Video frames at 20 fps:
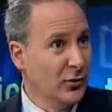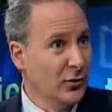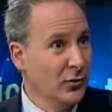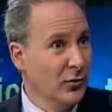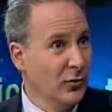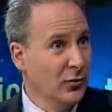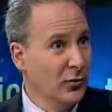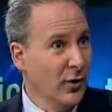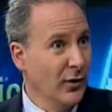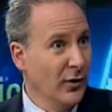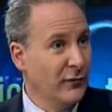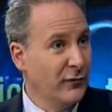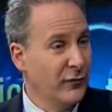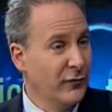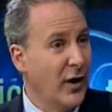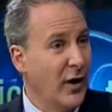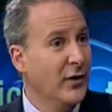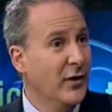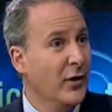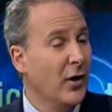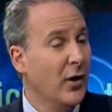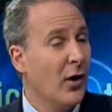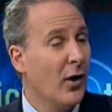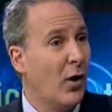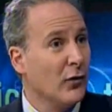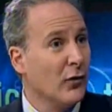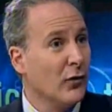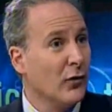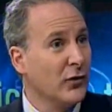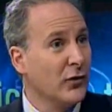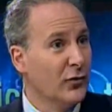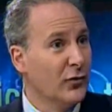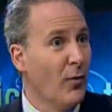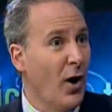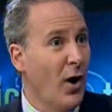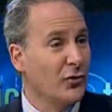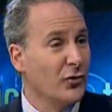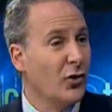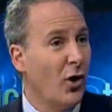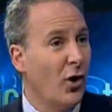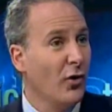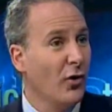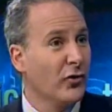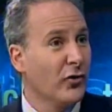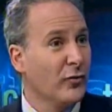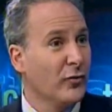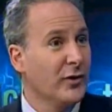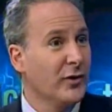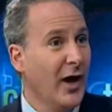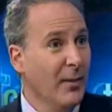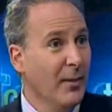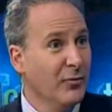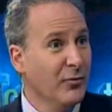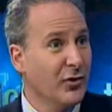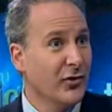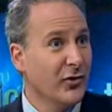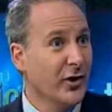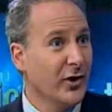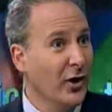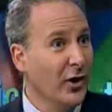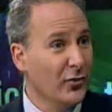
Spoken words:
to fund all these margin calls and redemptions, and